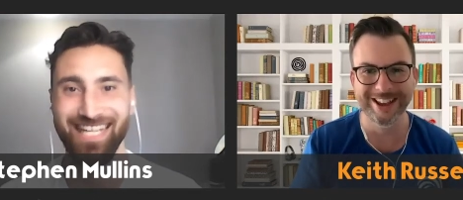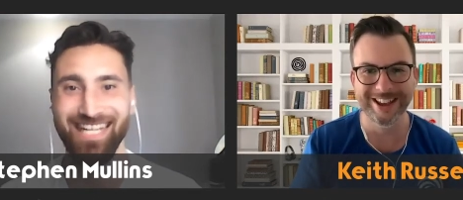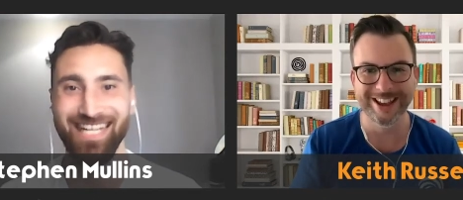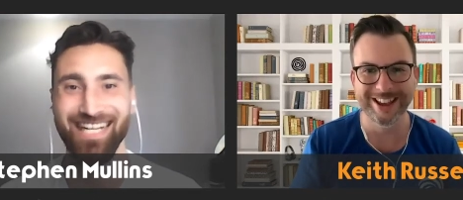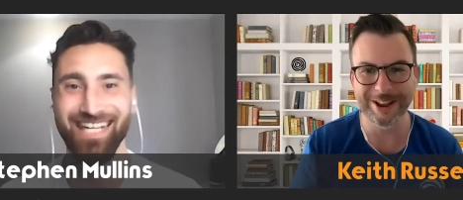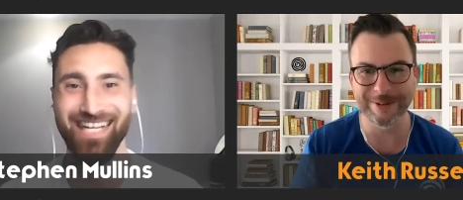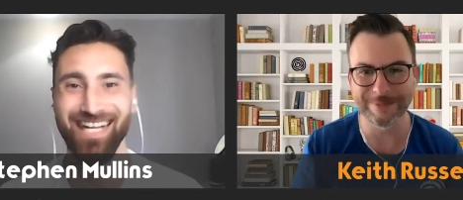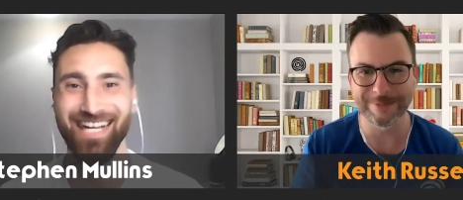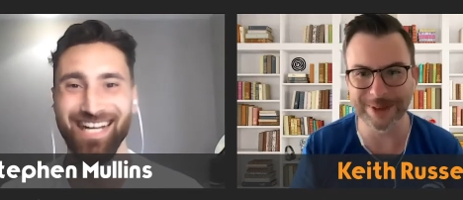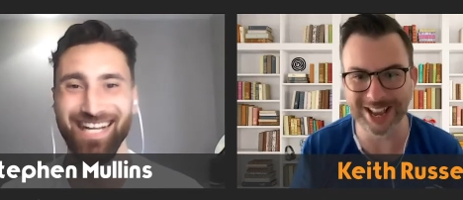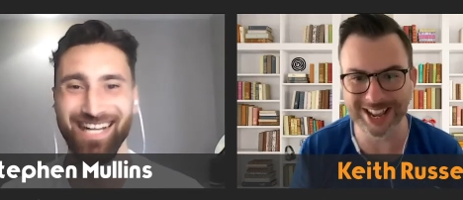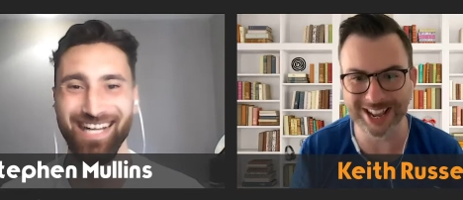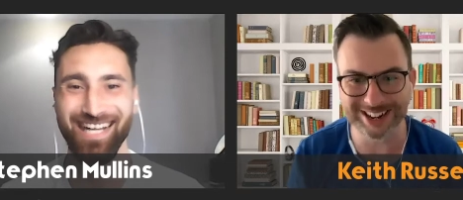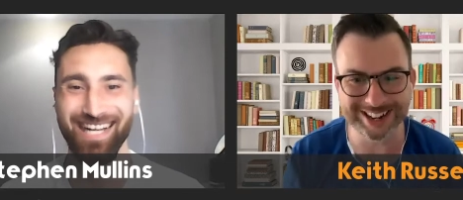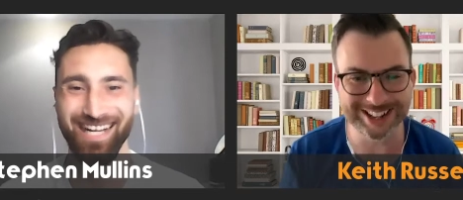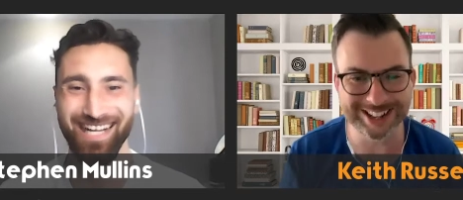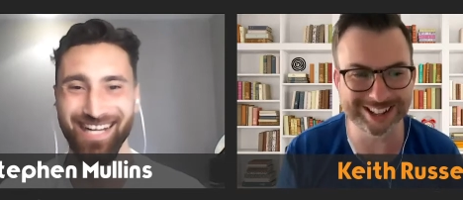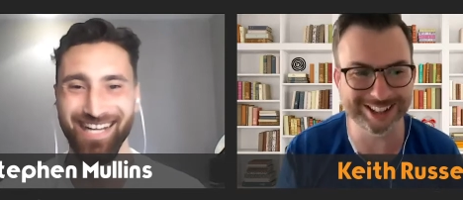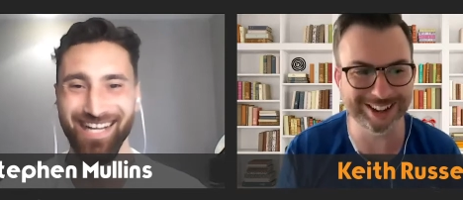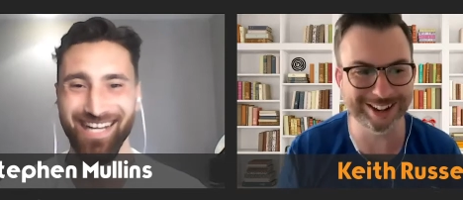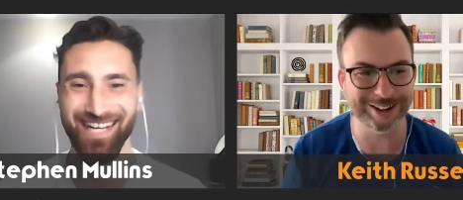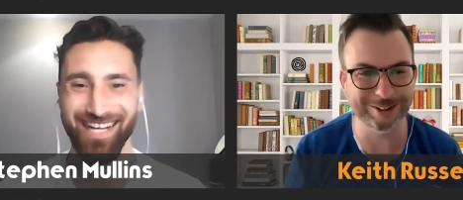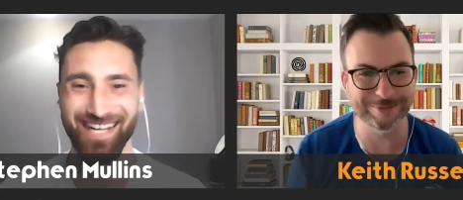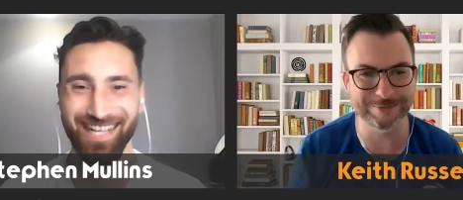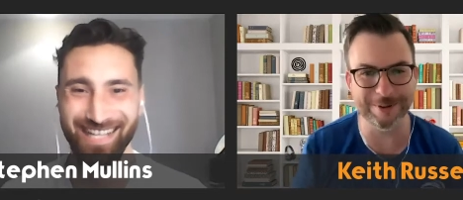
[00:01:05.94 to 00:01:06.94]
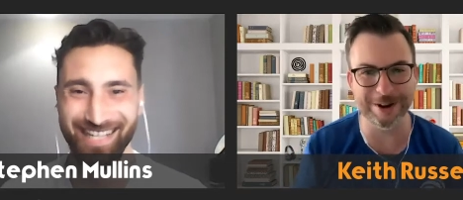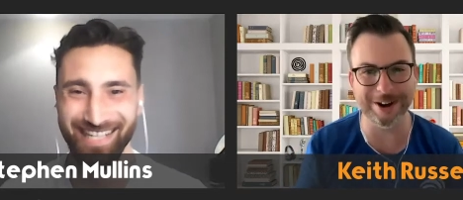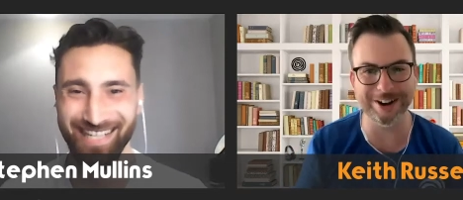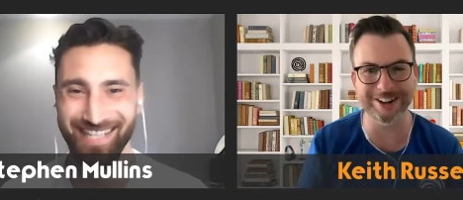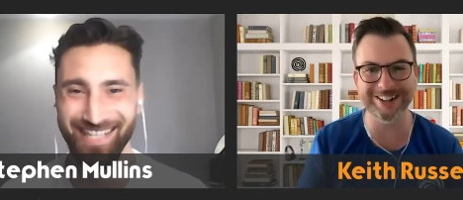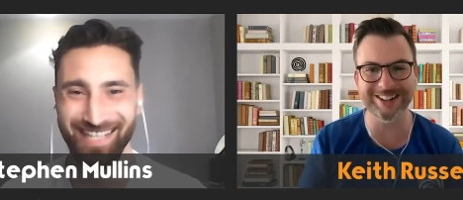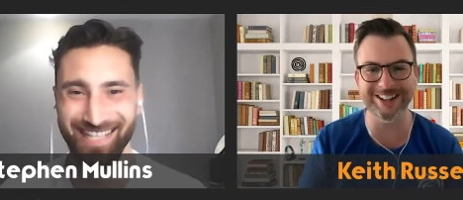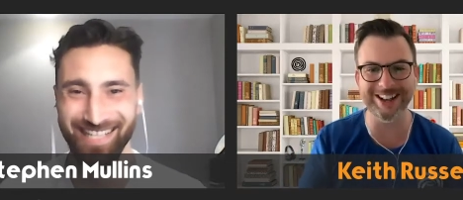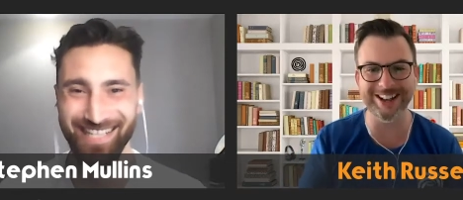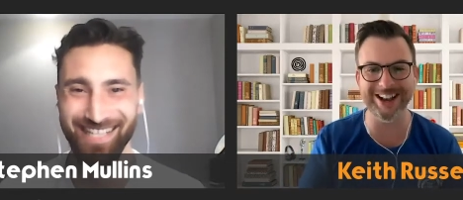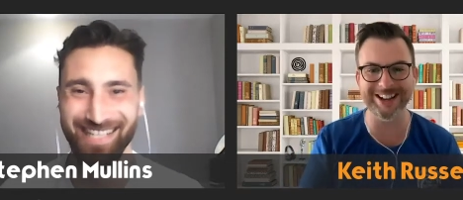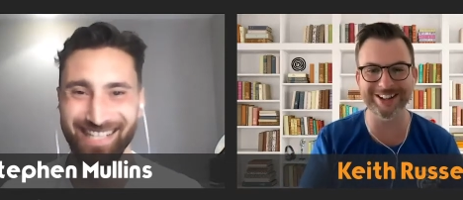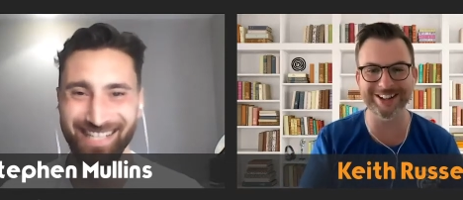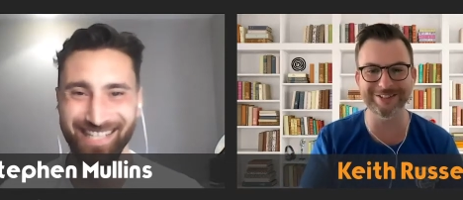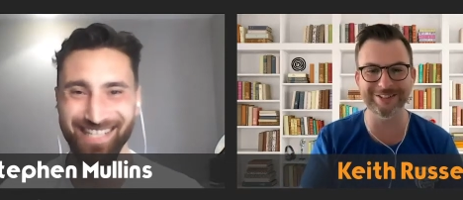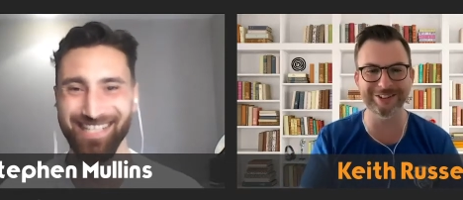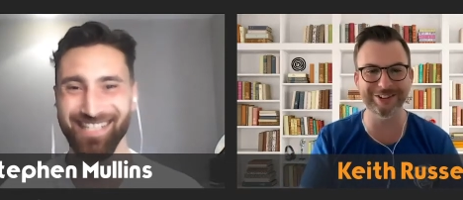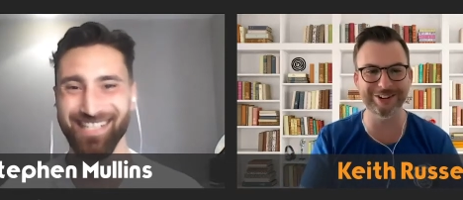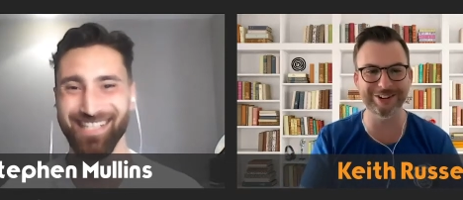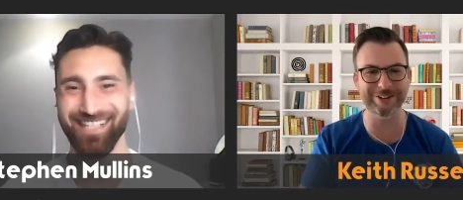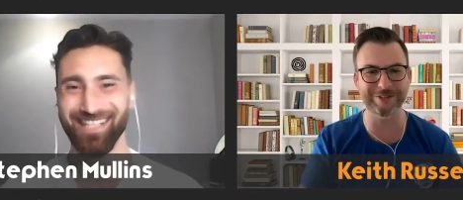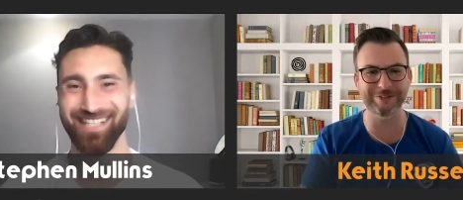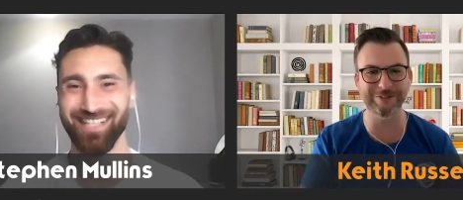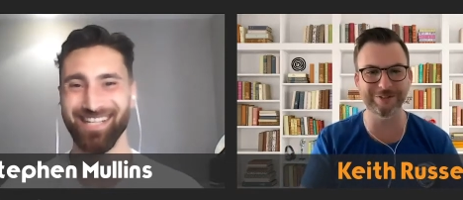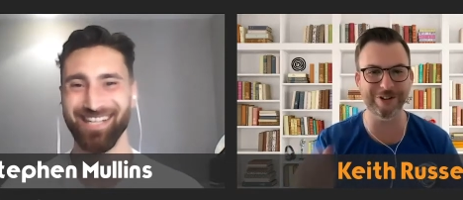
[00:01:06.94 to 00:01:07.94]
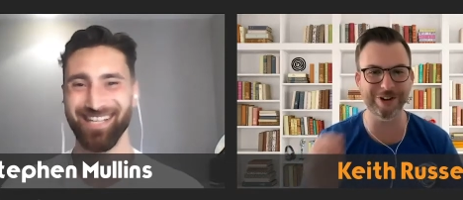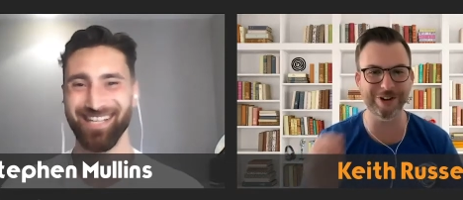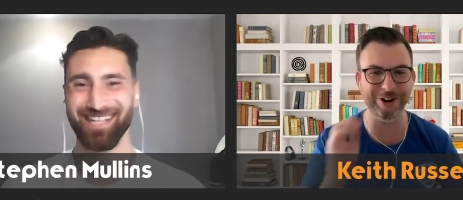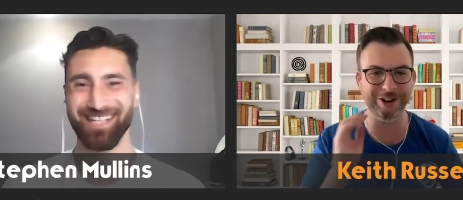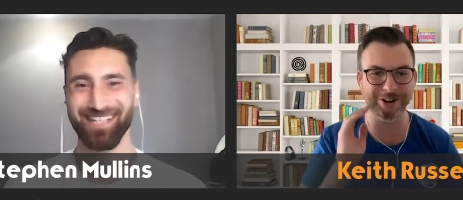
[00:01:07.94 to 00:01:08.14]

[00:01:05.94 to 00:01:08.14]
Speaker 1: embedded into this podcast. Or just like four